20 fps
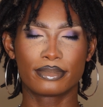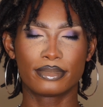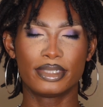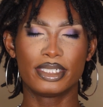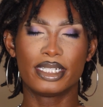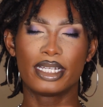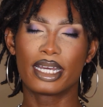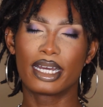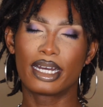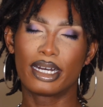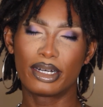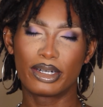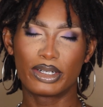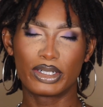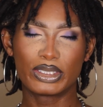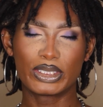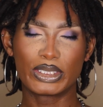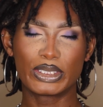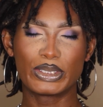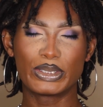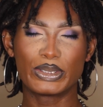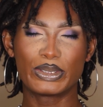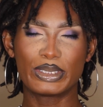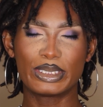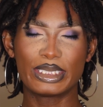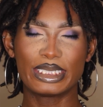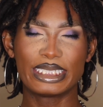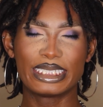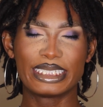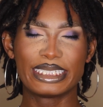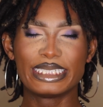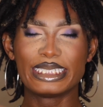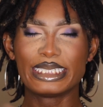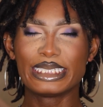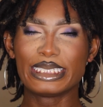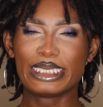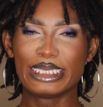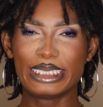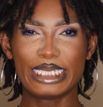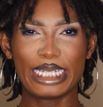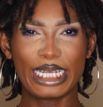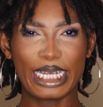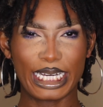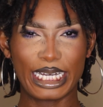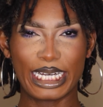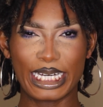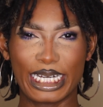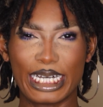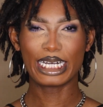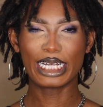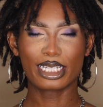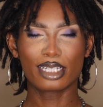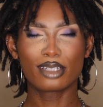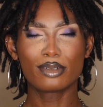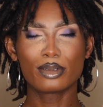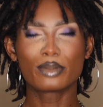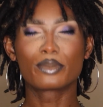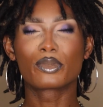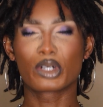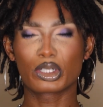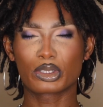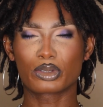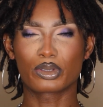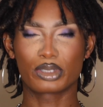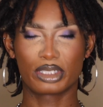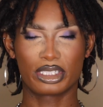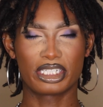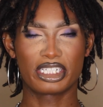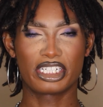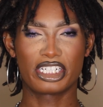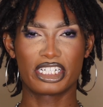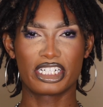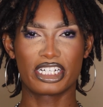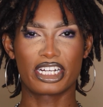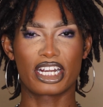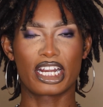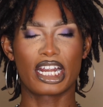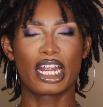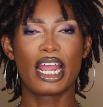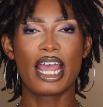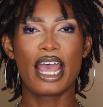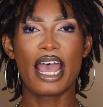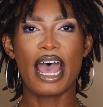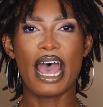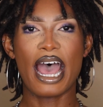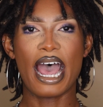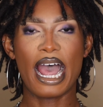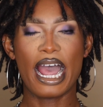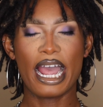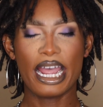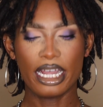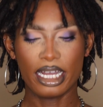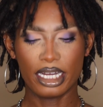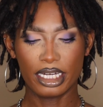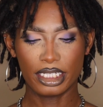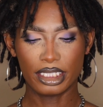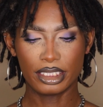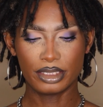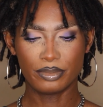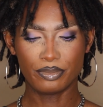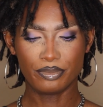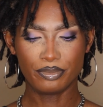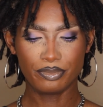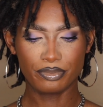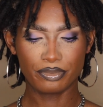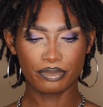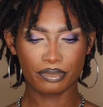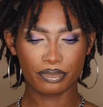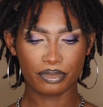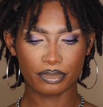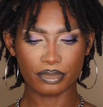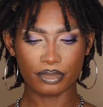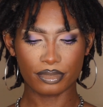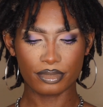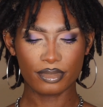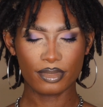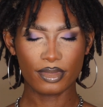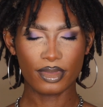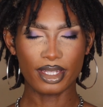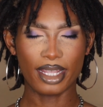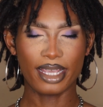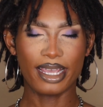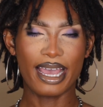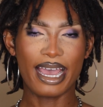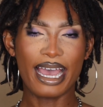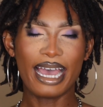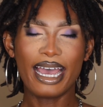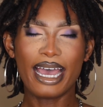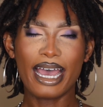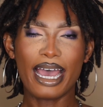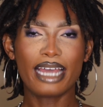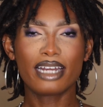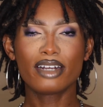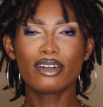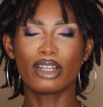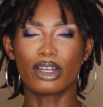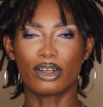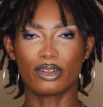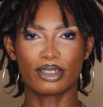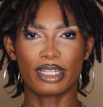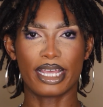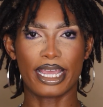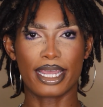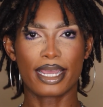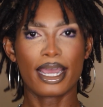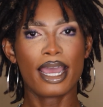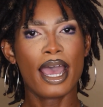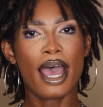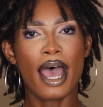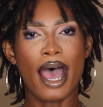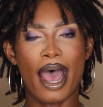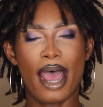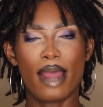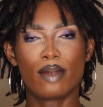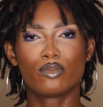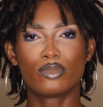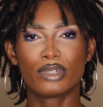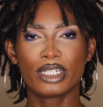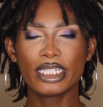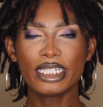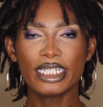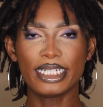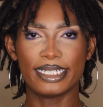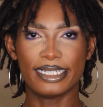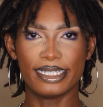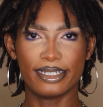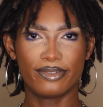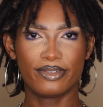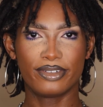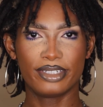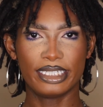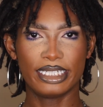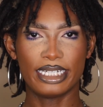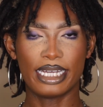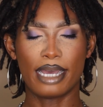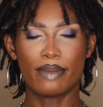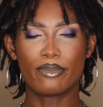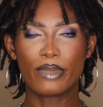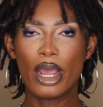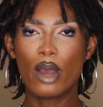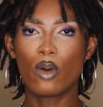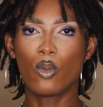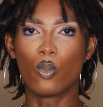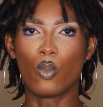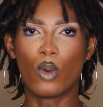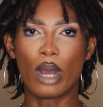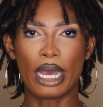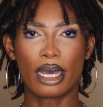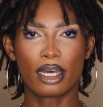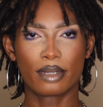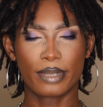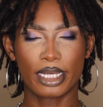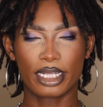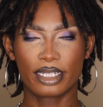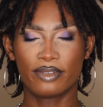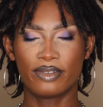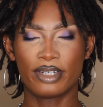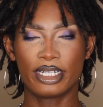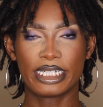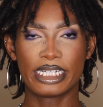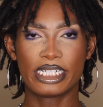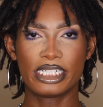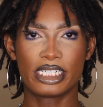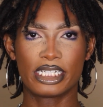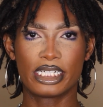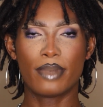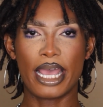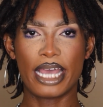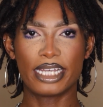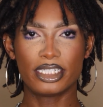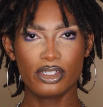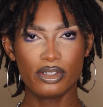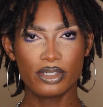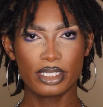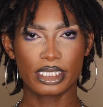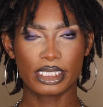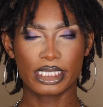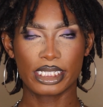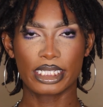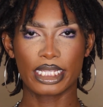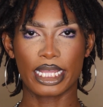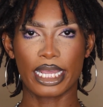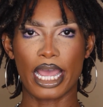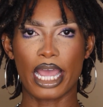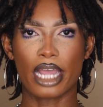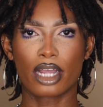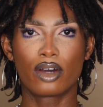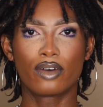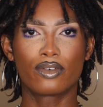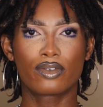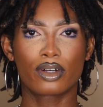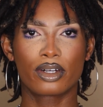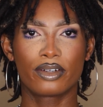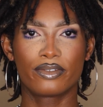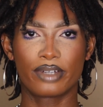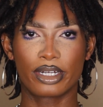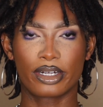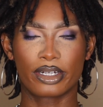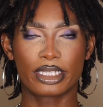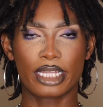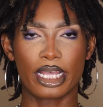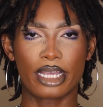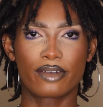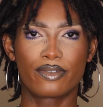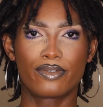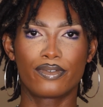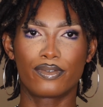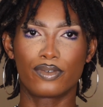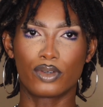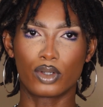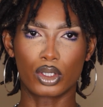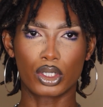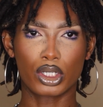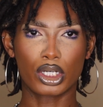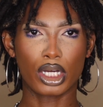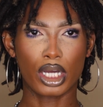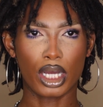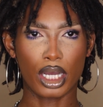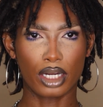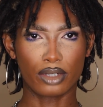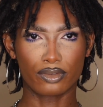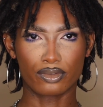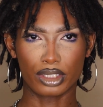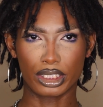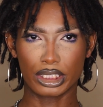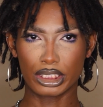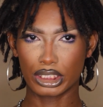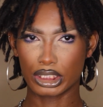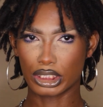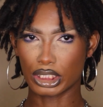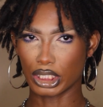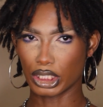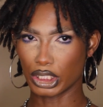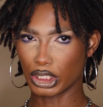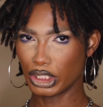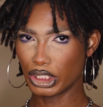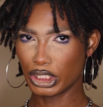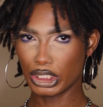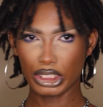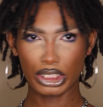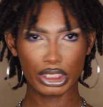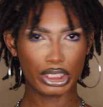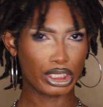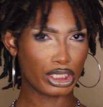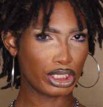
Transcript: No. Yeah. A little bit more towards the sheer. I don't know. Like I'm really iffy. I'm not wowed by the foundation. As you can see, like I go for a very like full coverage look.